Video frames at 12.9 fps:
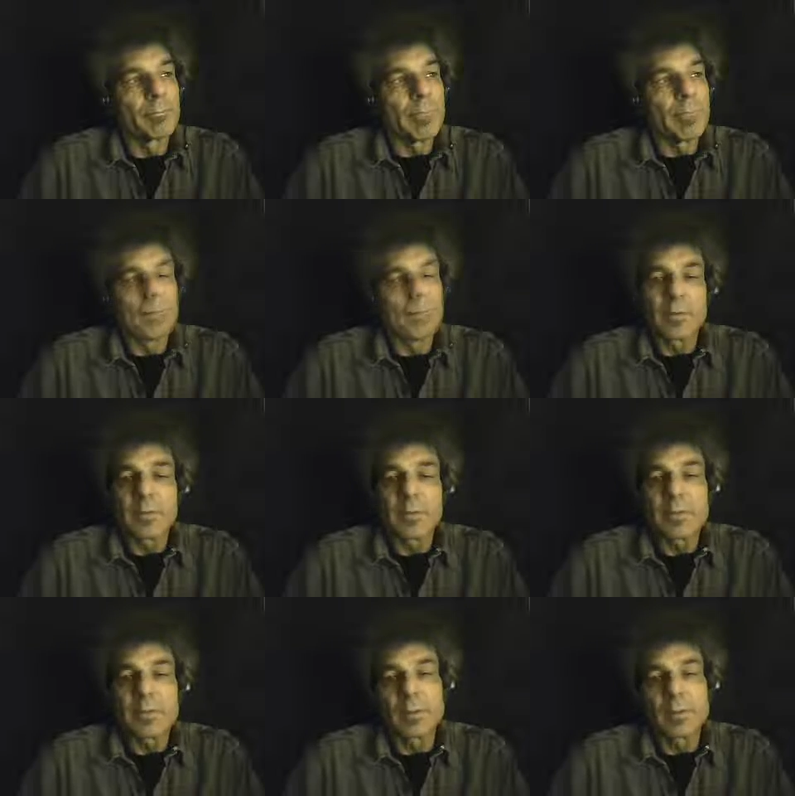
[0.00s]
so I
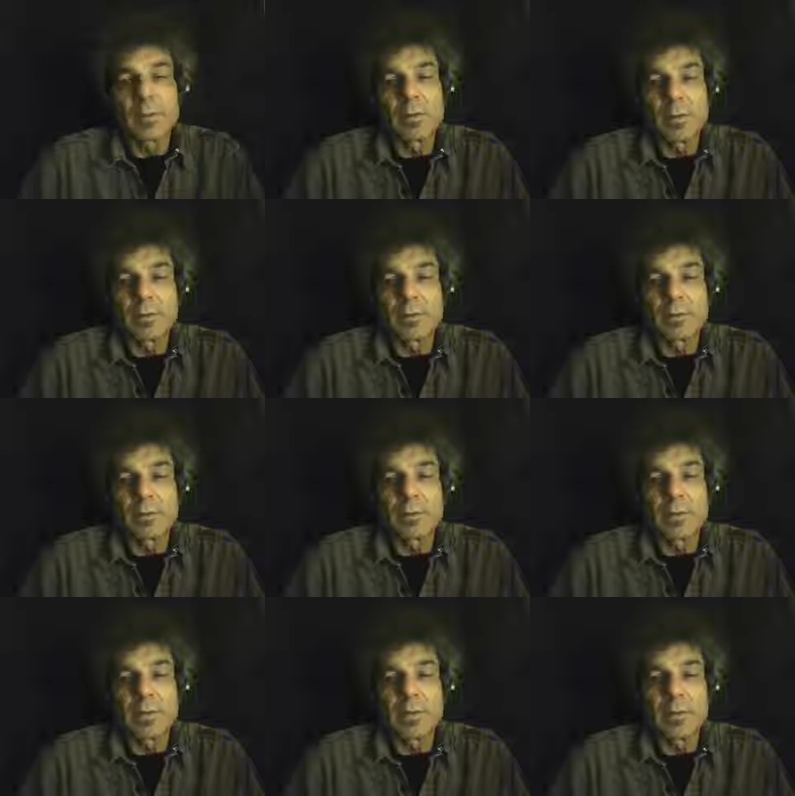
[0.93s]
guess they look at us,
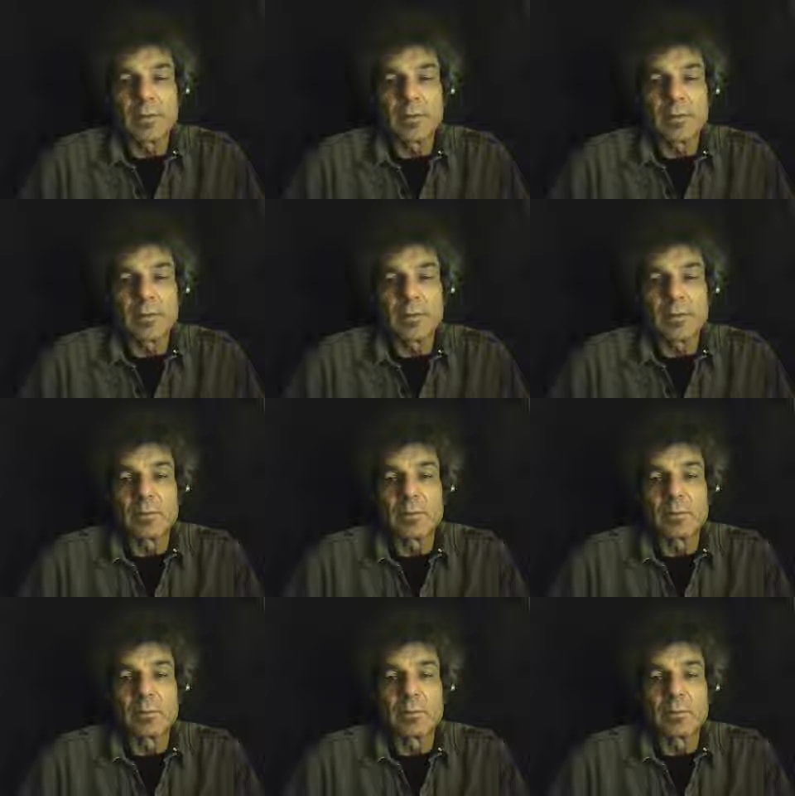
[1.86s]
look at us like the new